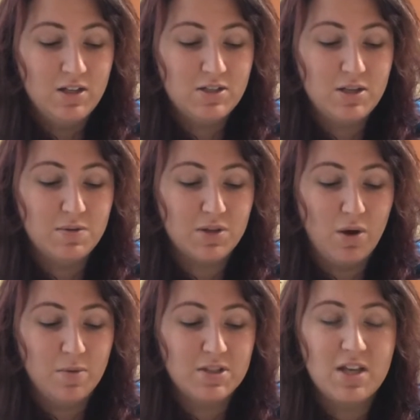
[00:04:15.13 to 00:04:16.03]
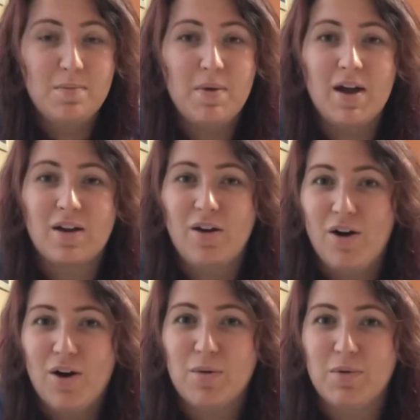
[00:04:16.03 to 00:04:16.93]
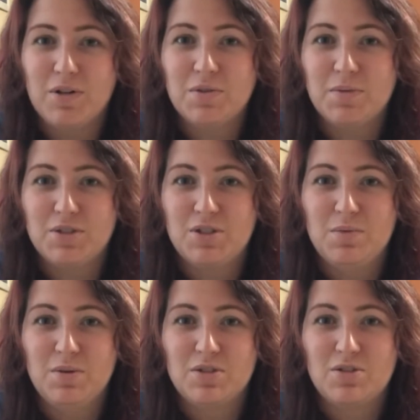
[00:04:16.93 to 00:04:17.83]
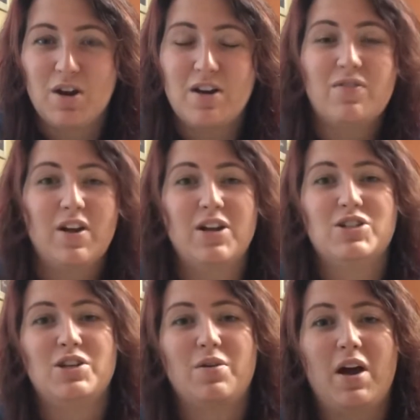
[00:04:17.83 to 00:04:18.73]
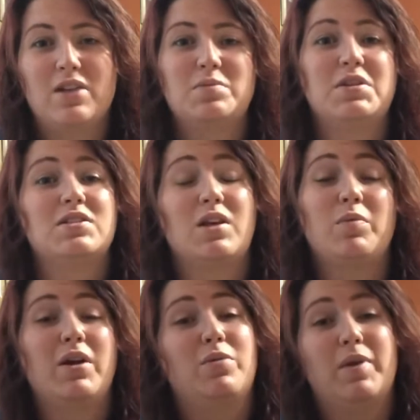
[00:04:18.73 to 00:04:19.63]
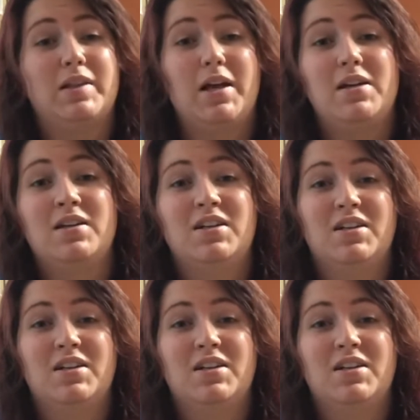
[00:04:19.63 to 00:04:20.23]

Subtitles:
she was almost hit by a car once while she was trying to find a geocache because they ran a red light.